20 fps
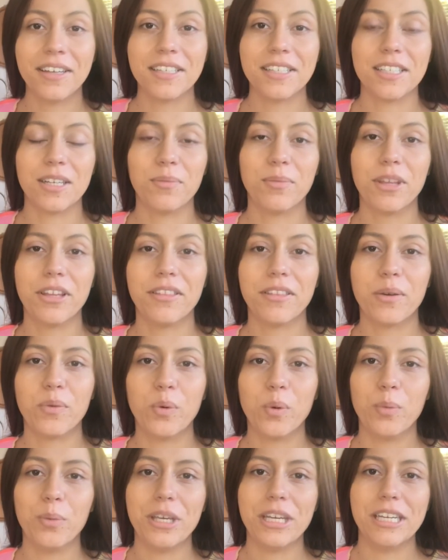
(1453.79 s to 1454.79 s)
Something that
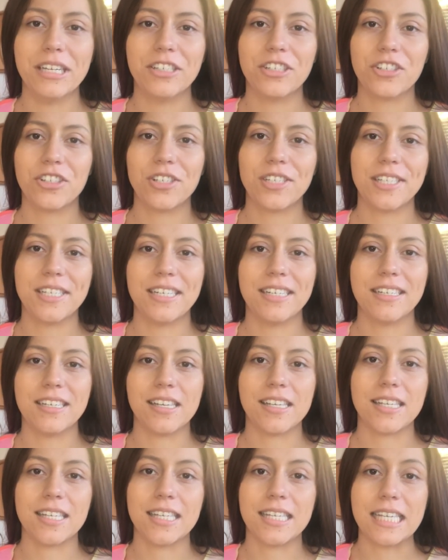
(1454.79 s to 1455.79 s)
will be interesting to
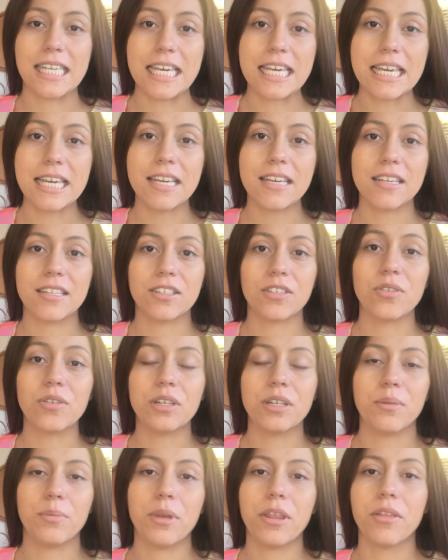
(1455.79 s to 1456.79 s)
see is
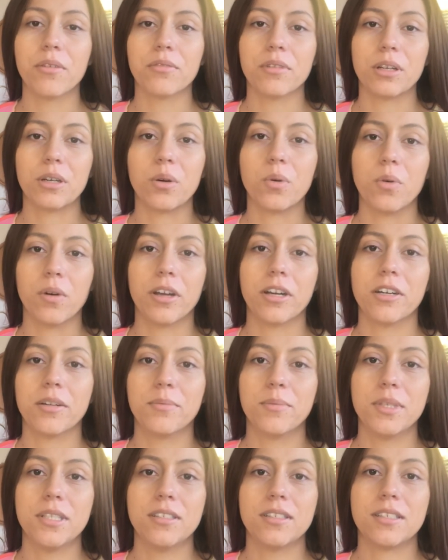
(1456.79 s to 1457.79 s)
going to be the
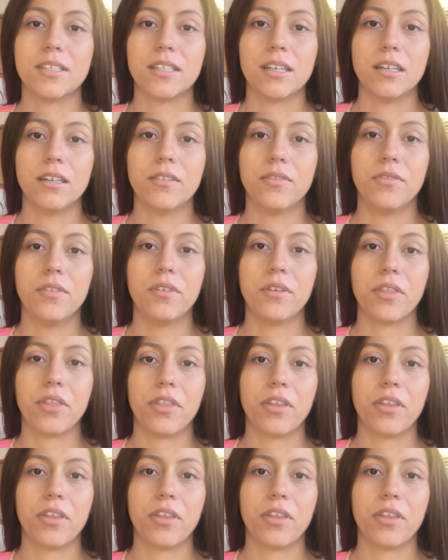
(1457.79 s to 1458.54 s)
requirements of the